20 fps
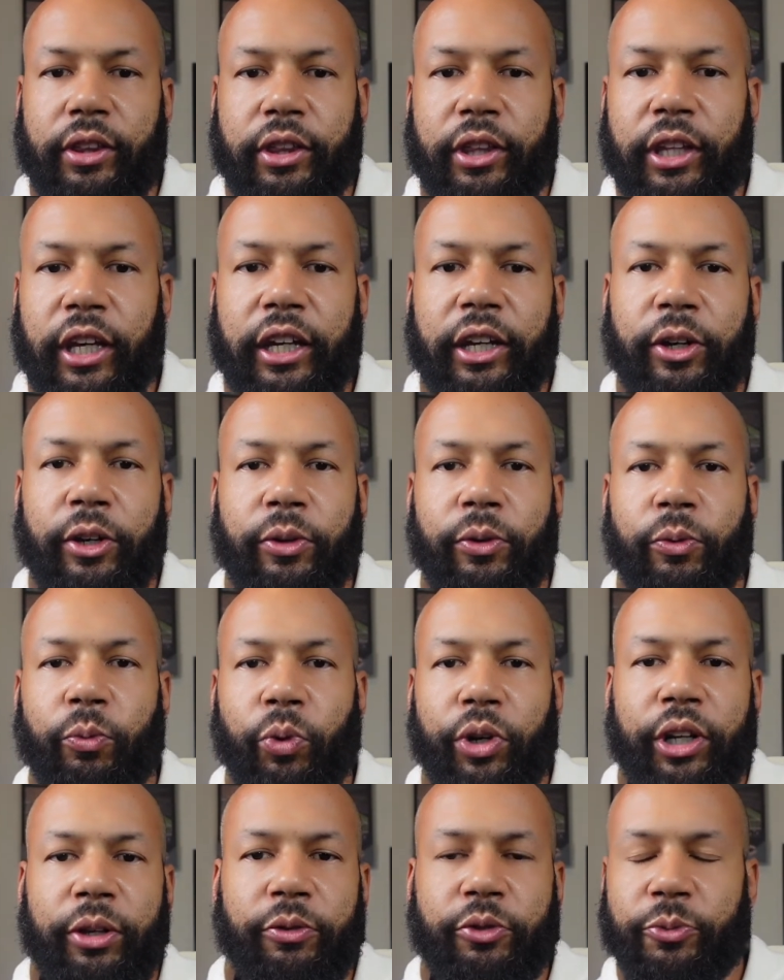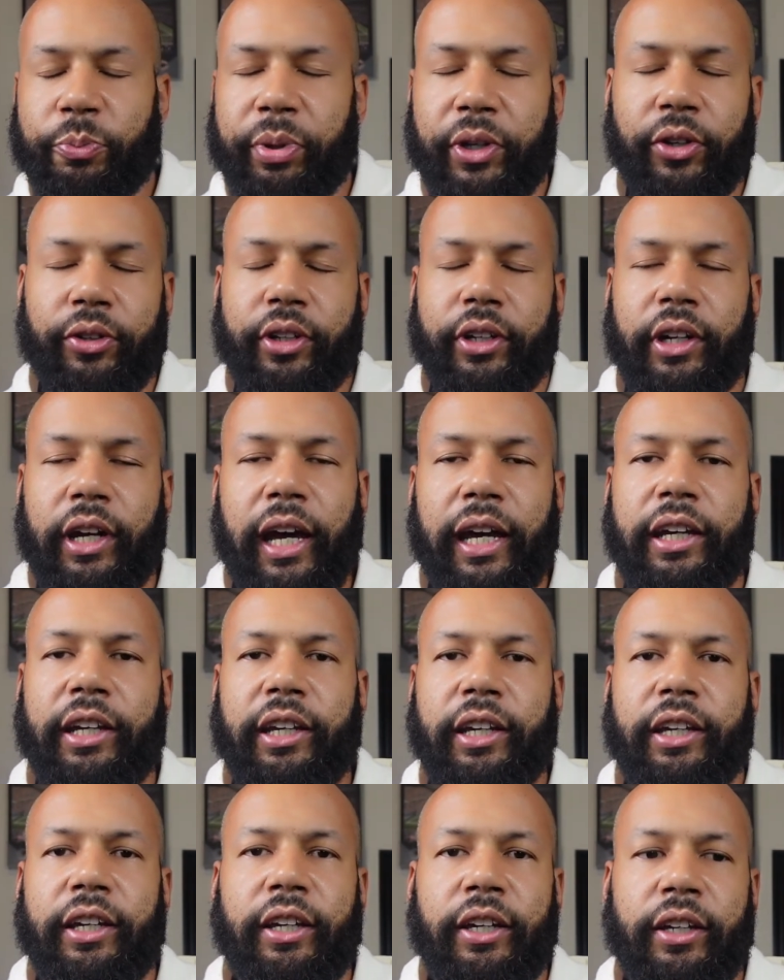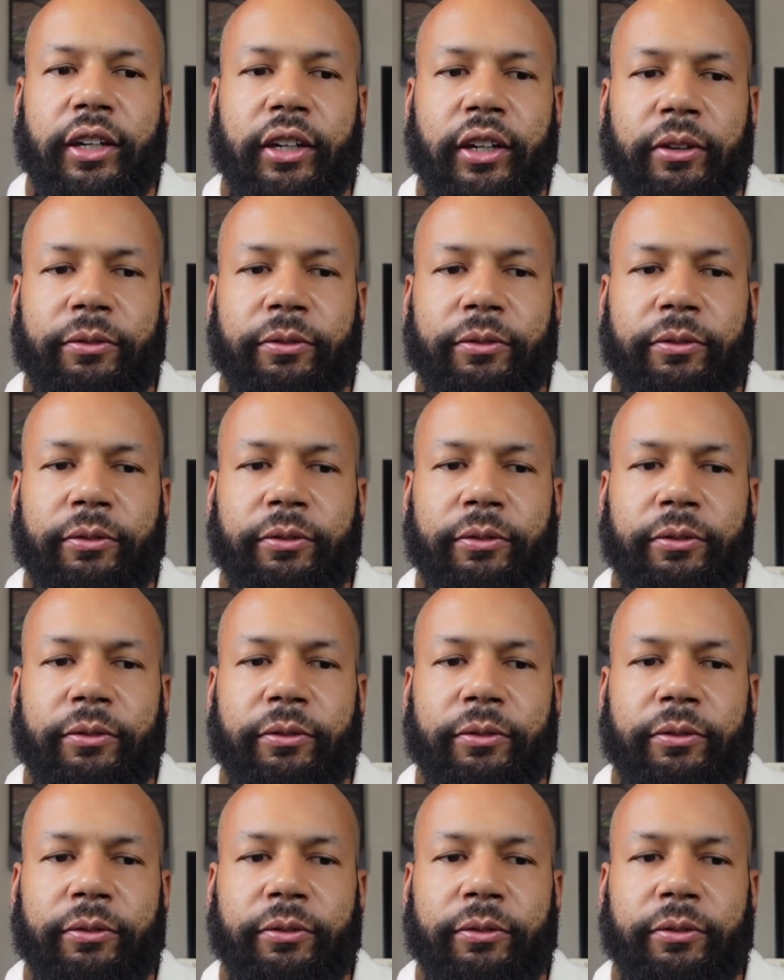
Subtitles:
didn't, when he was building Nike,